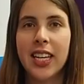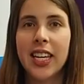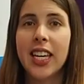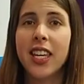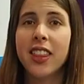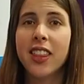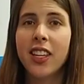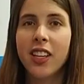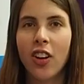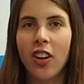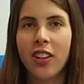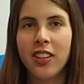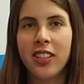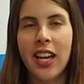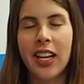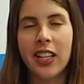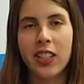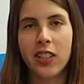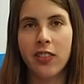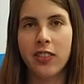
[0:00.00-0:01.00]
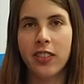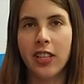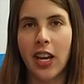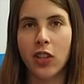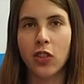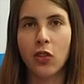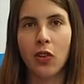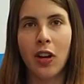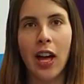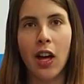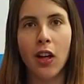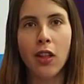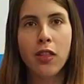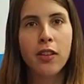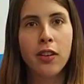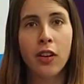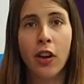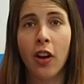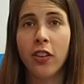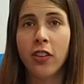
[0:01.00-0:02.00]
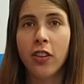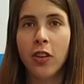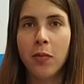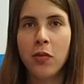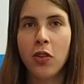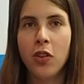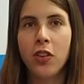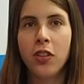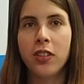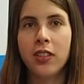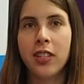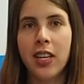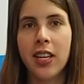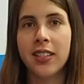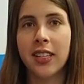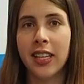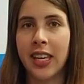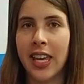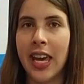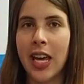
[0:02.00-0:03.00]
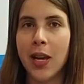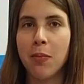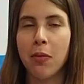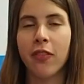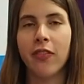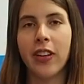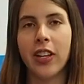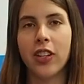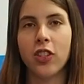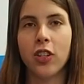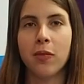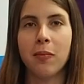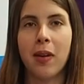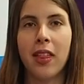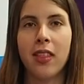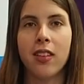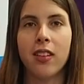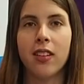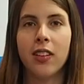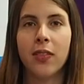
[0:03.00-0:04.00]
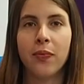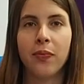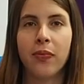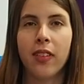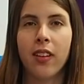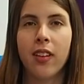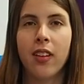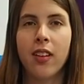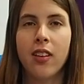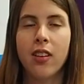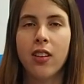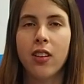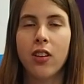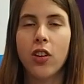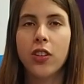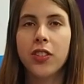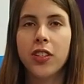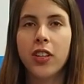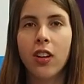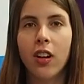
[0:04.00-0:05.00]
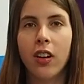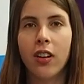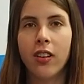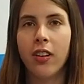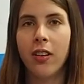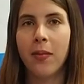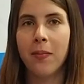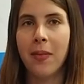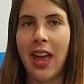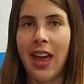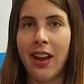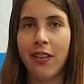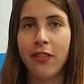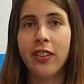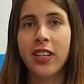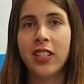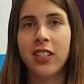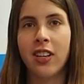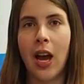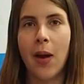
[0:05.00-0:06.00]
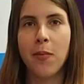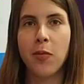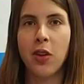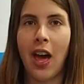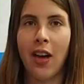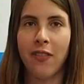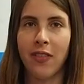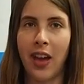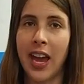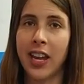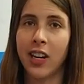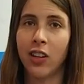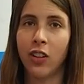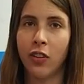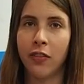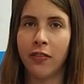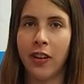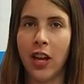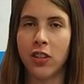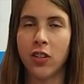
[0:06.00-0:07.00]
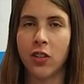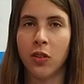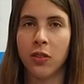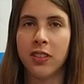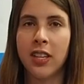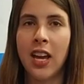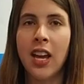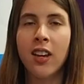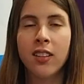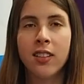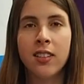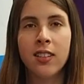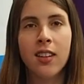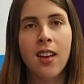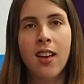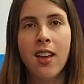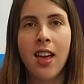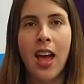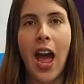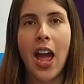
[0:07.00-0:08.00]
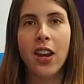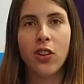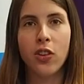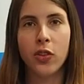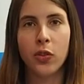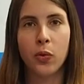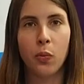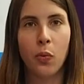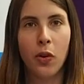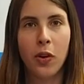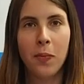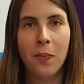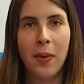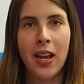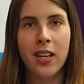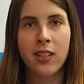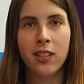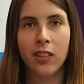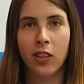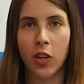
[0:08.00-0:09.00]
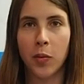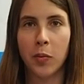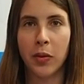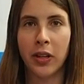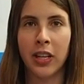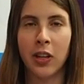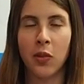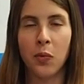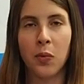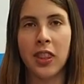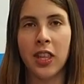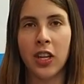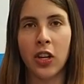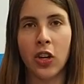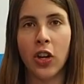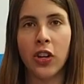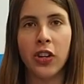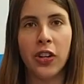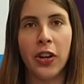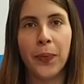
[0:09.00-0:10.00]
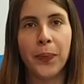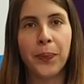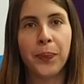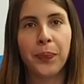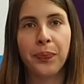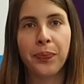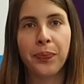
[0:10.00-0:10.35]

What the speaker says: In the context of sexual health, condom use is a key prevention method. Use a condom every time you have anal or vaginal sex, and use water-based lubricant with the condom.